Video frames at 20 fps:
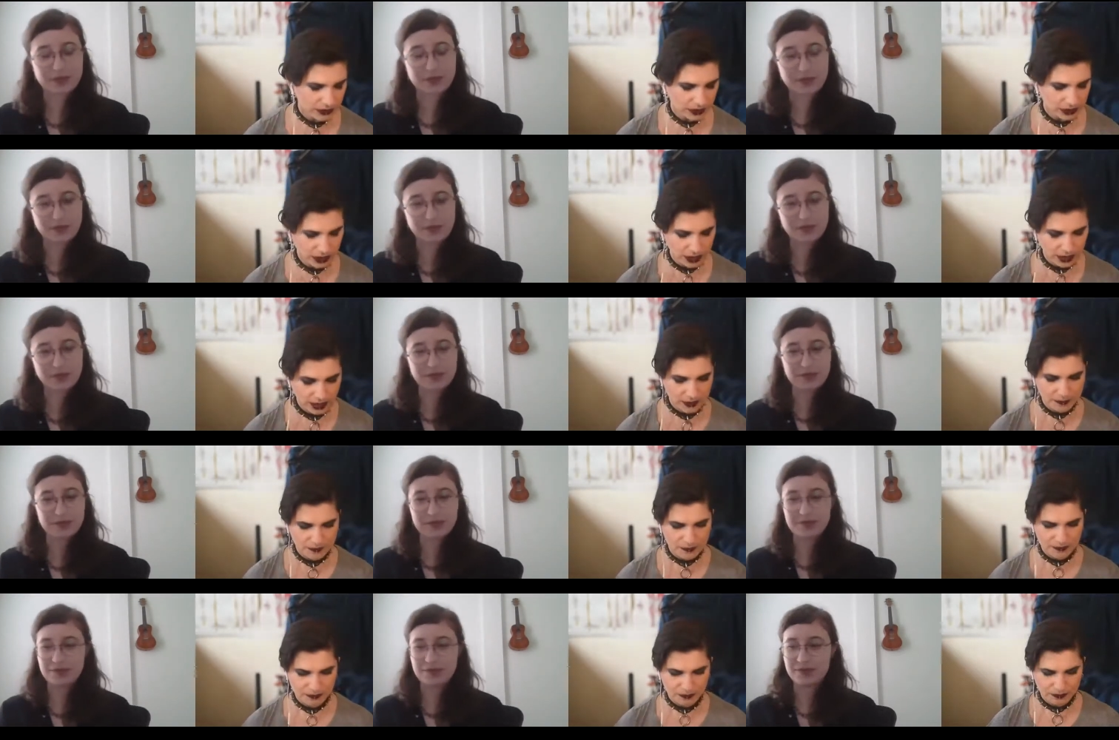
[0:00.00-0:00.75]

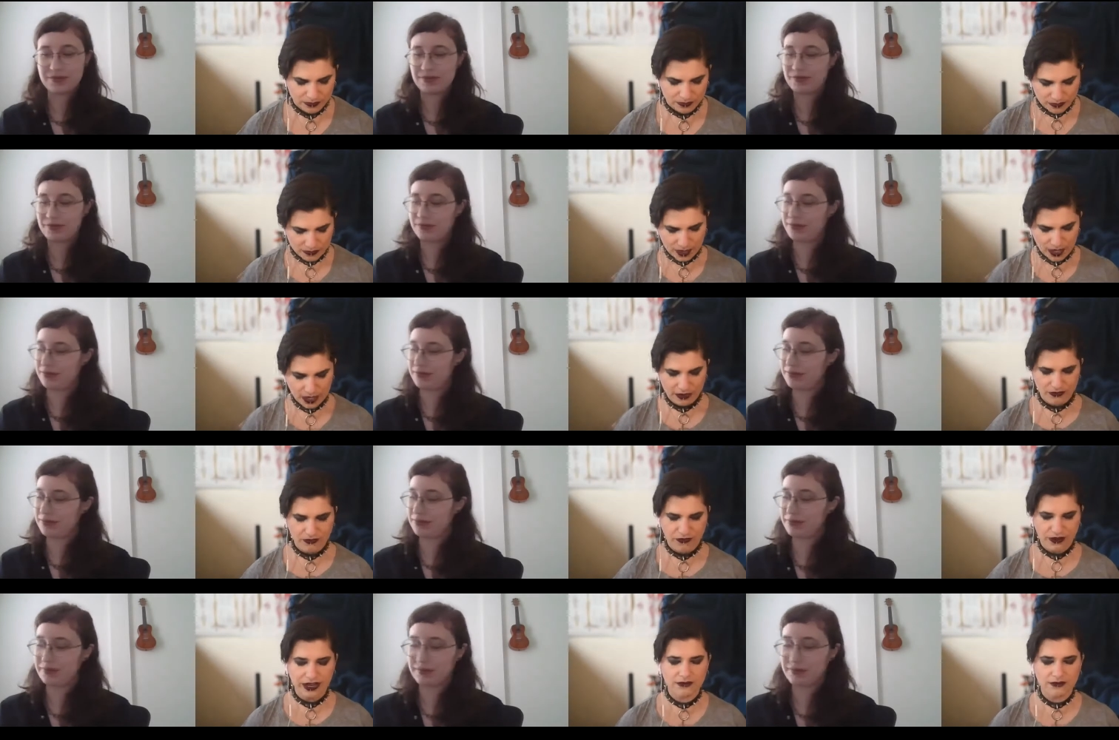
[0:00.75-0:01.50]
Speaker 1: um i
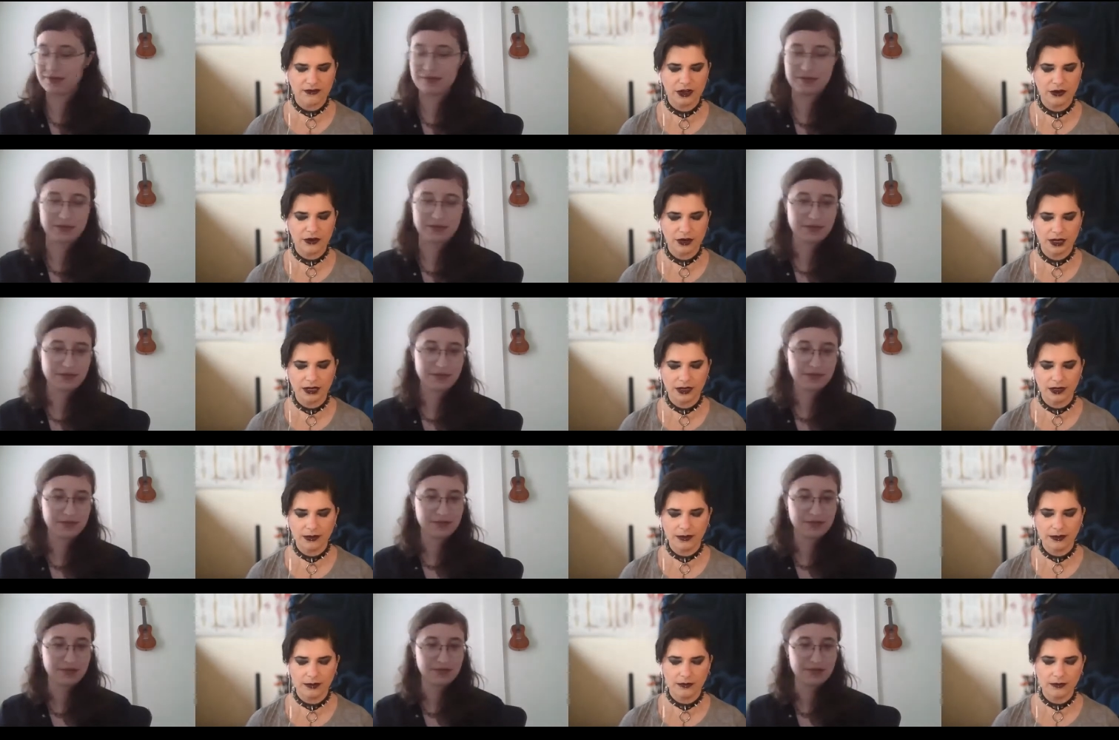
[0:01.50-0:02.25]
find
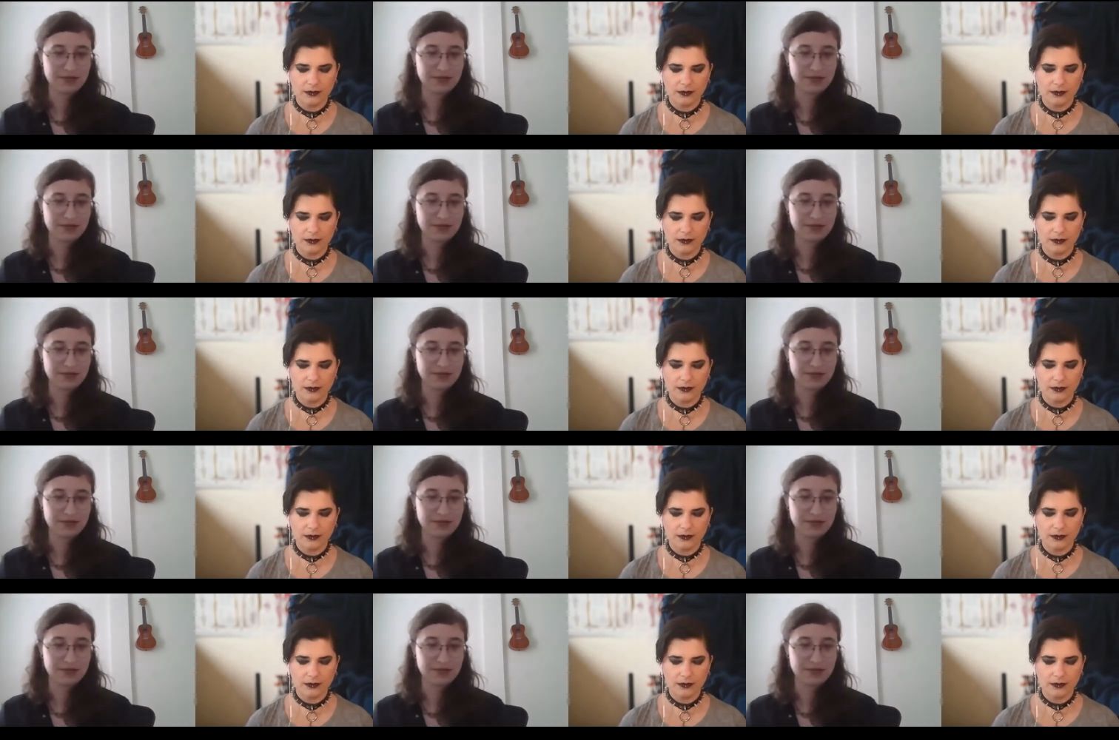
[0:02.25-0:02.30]
very